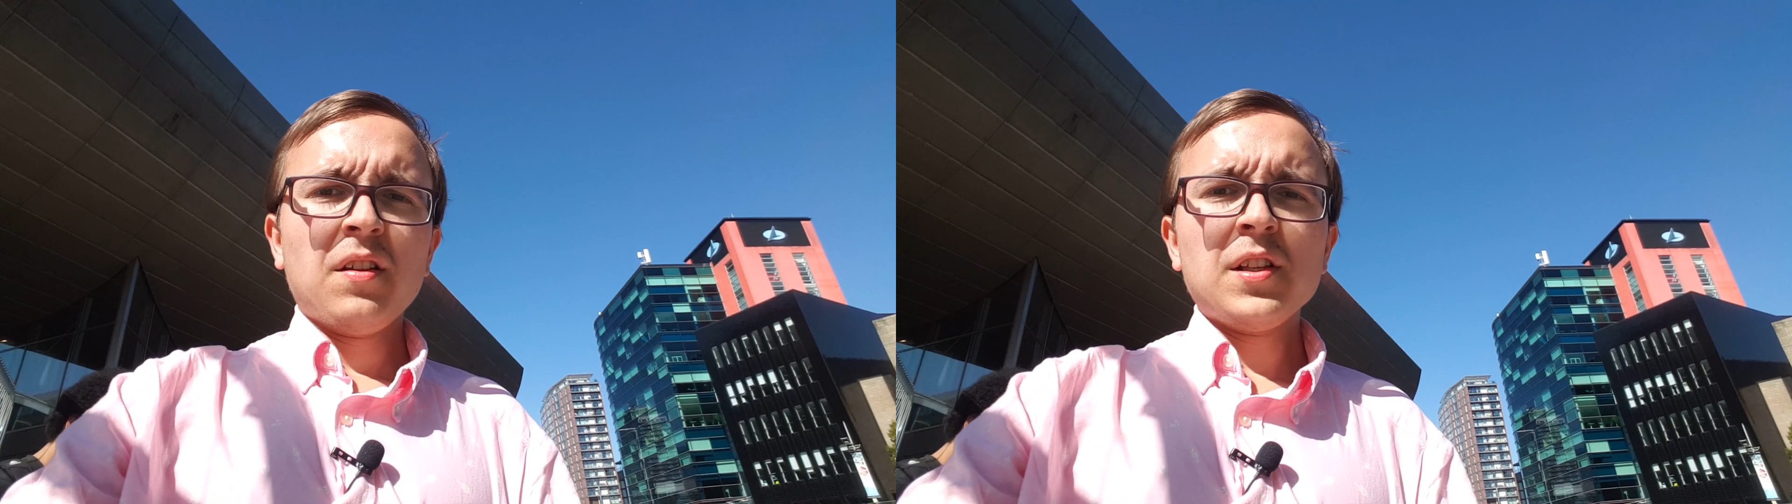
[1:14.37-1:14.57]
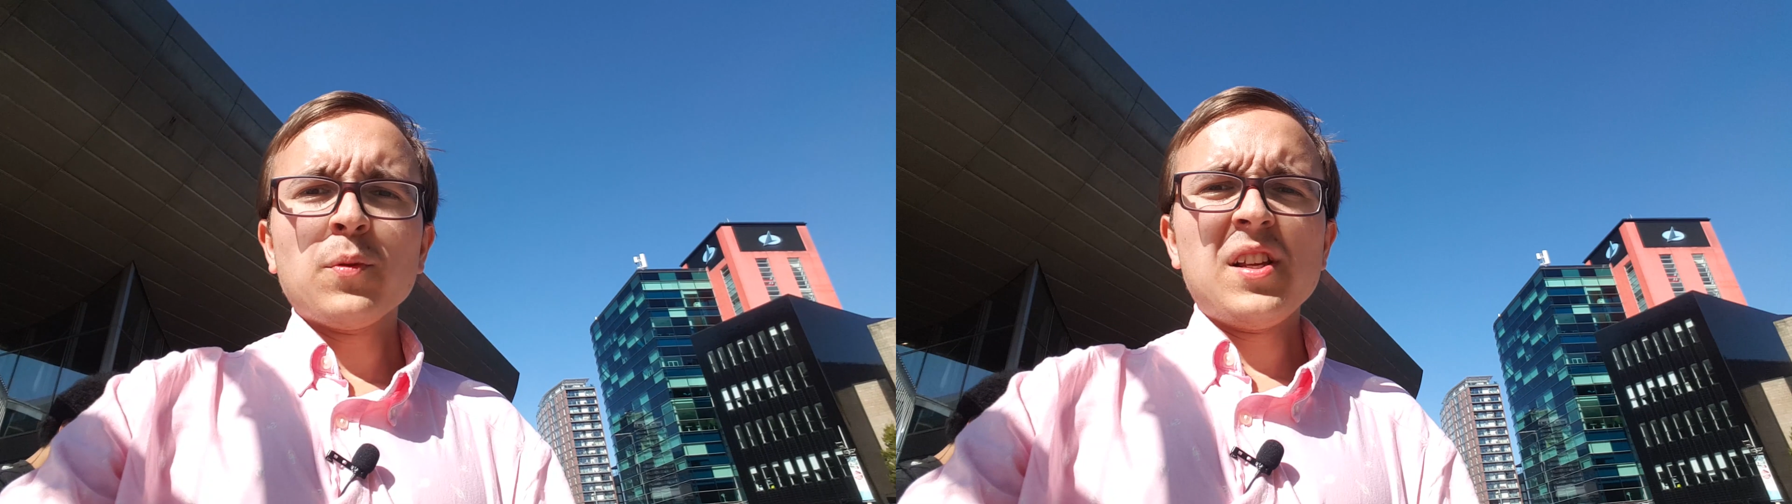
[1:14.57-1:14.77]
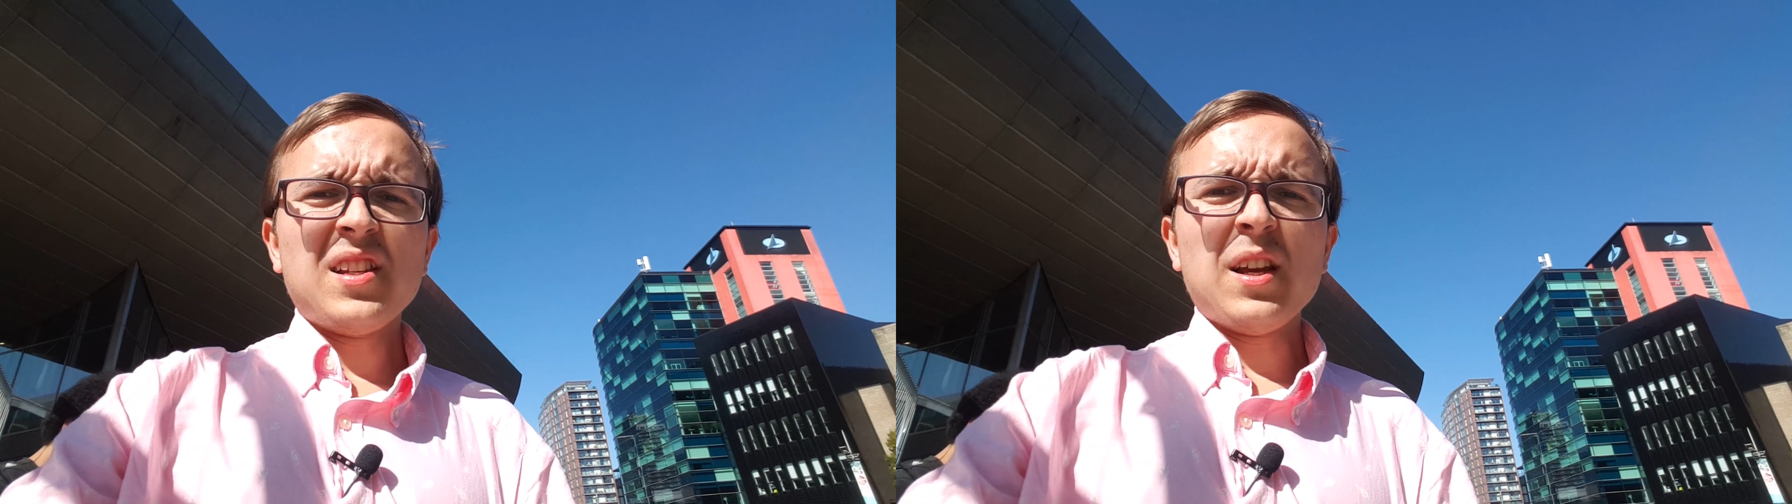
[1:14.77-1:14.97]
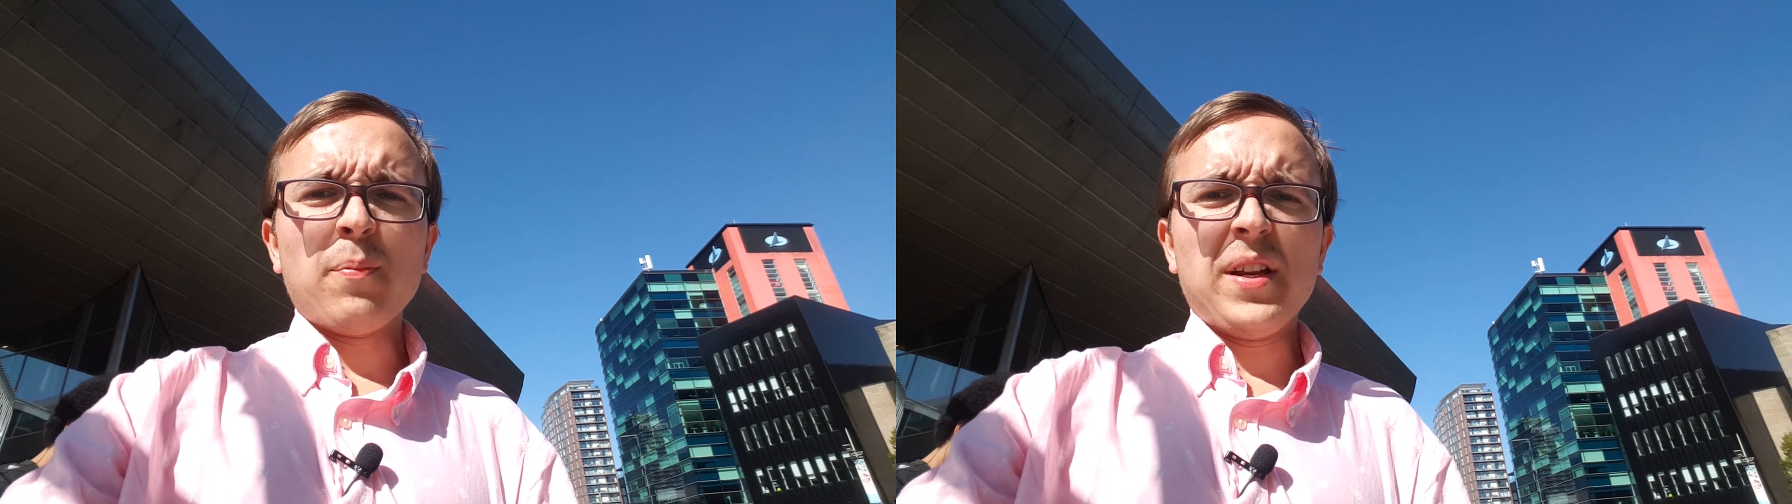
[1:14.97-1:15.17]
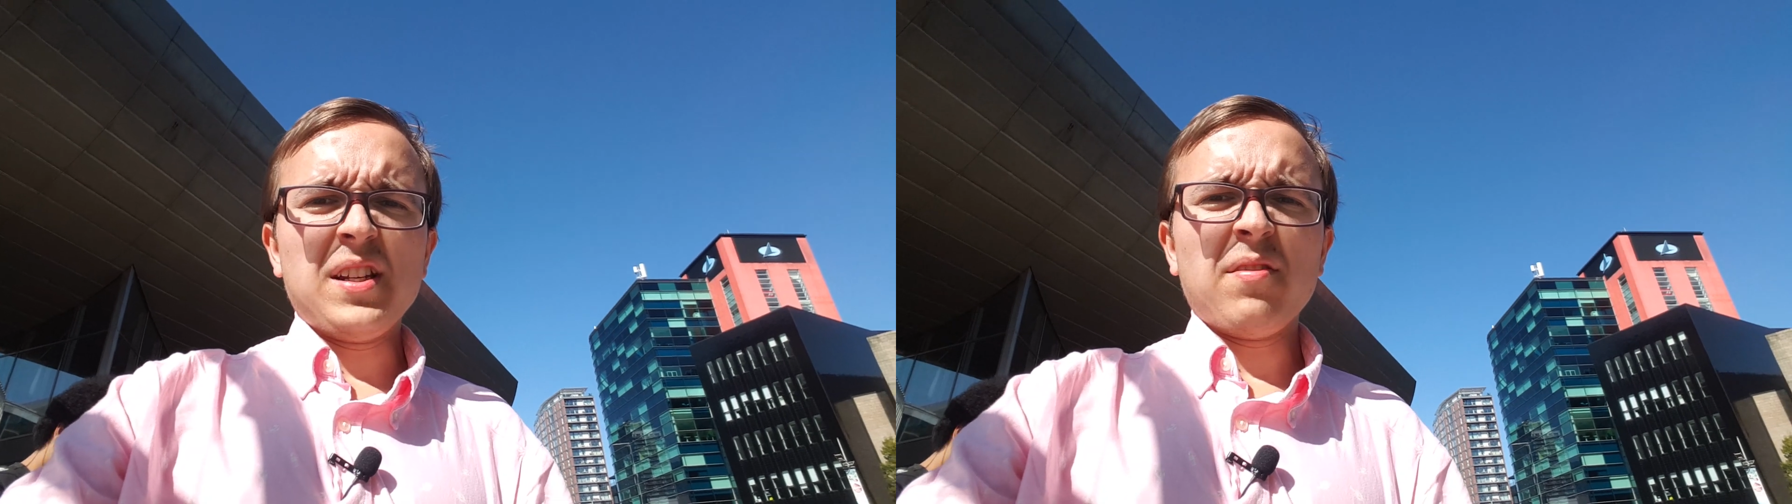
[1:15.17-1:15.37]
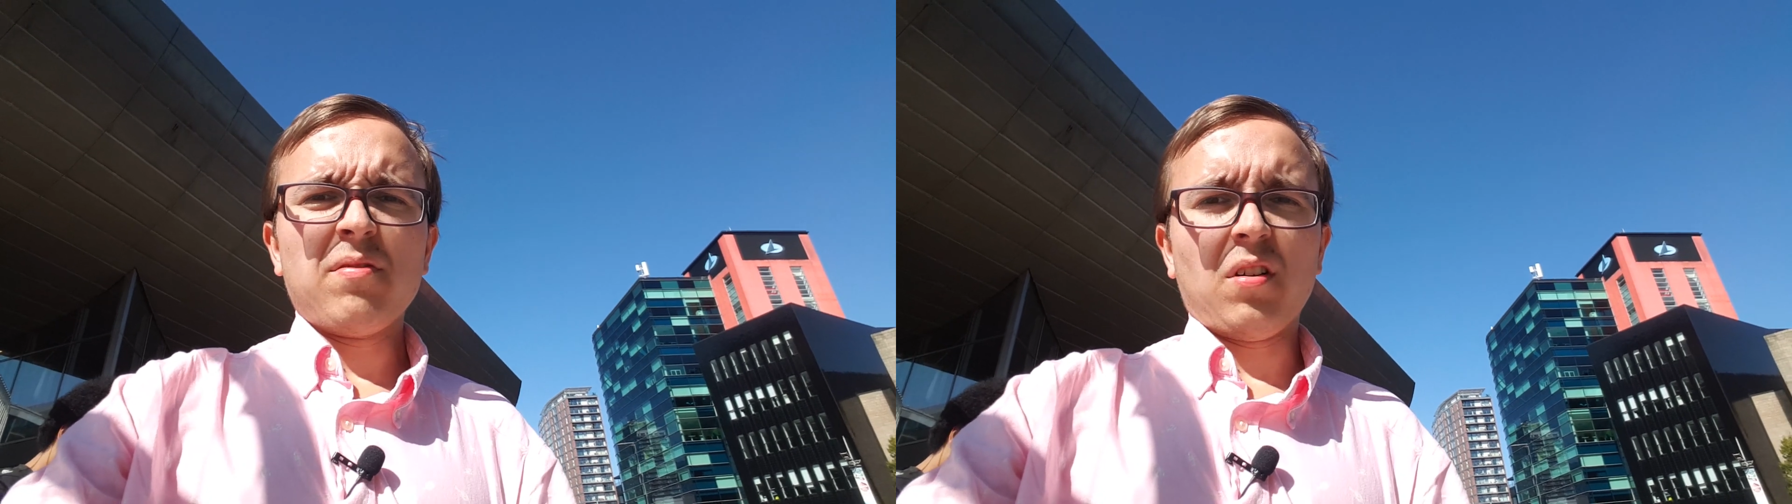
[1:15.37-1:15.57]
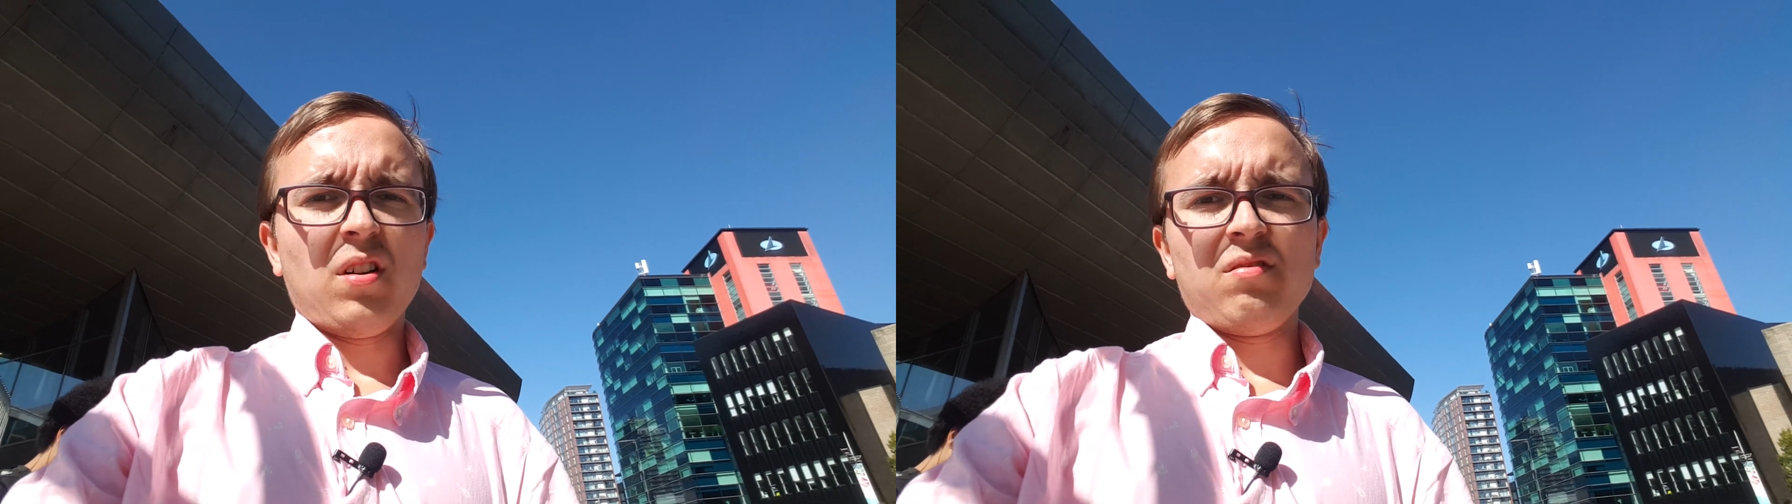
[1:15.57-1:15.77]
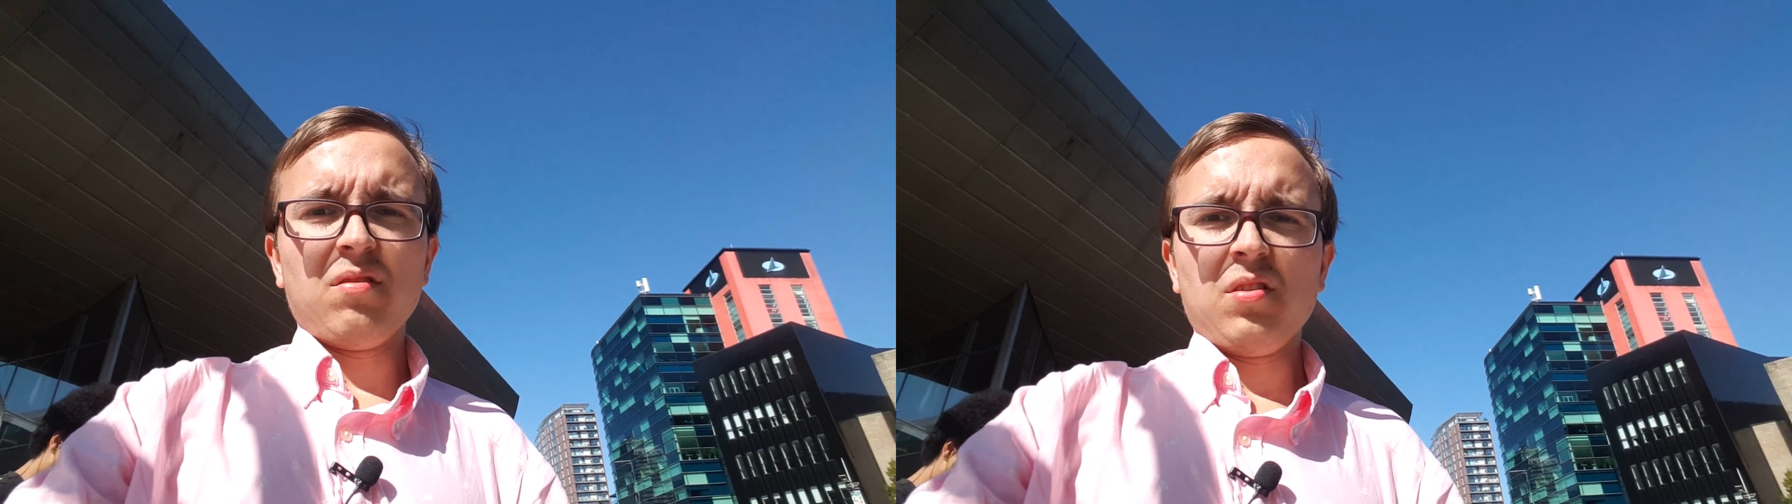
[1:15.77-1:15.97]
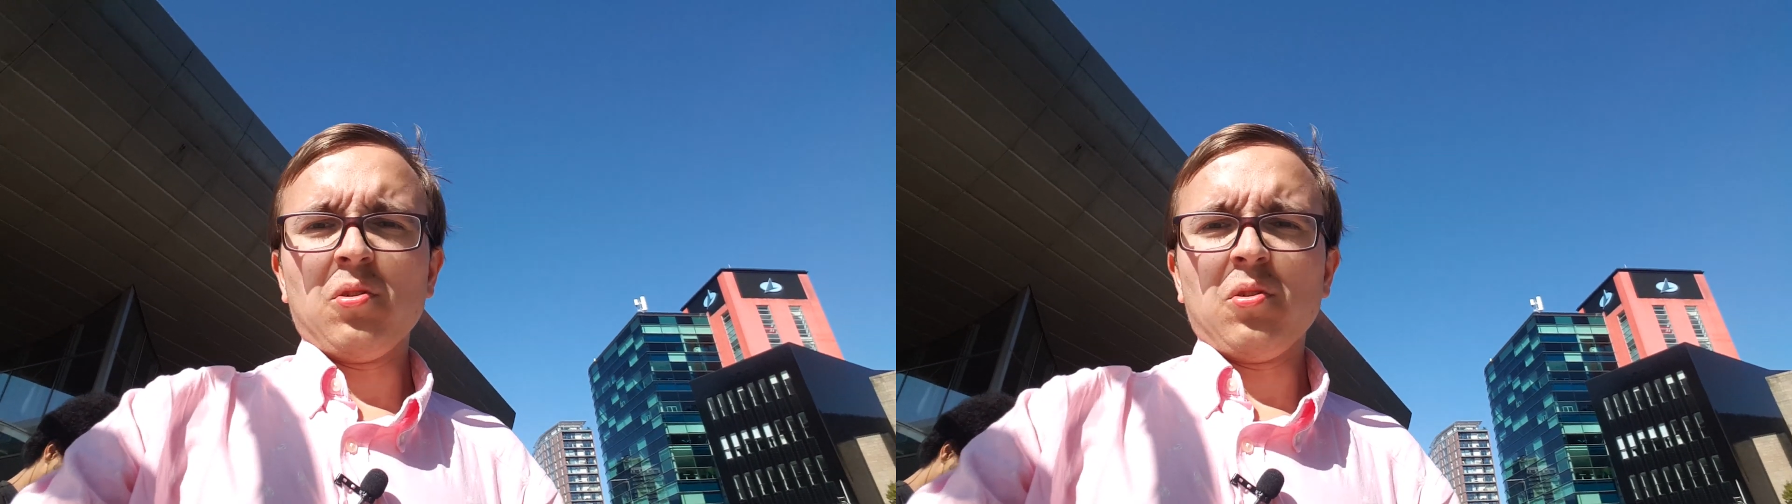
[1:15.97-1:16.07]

This one is a little bit different,